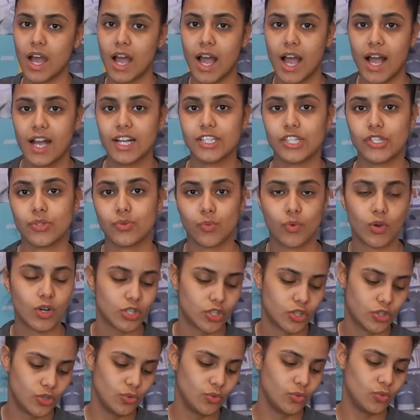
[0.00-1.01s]
I just
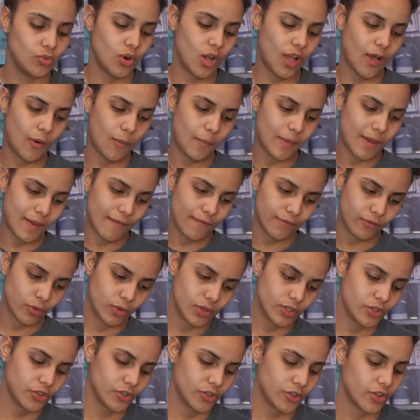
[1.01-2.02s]
want to help
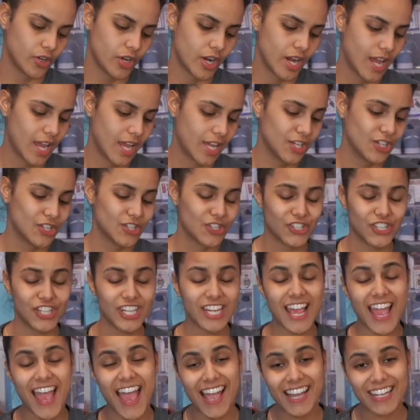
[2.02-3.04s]
influence her. And
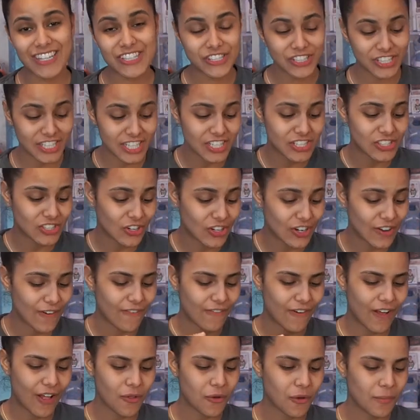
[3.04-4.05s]
she actually started
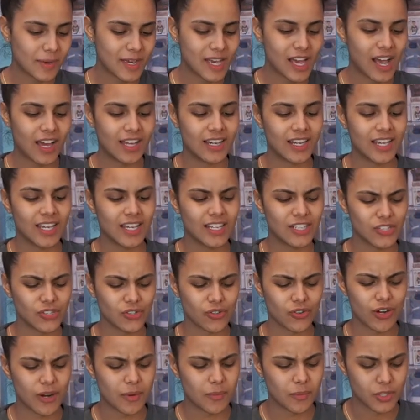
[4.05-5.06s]
following me on
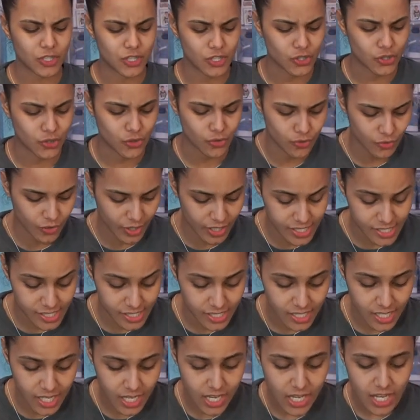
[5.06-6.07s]
Instagram, which is
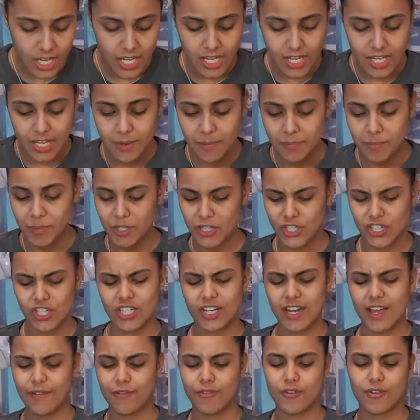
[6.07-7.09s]
crazy. But she
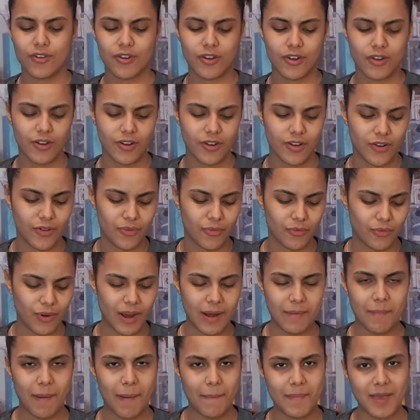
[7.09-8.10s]
never
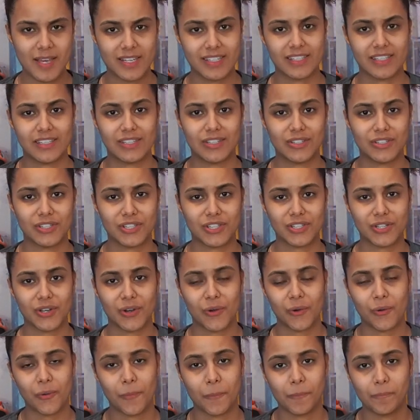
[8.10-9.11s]
read my message.
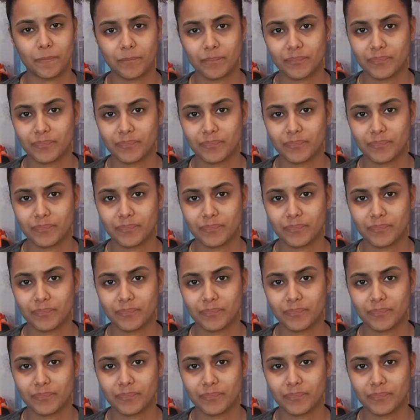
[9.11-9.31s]
So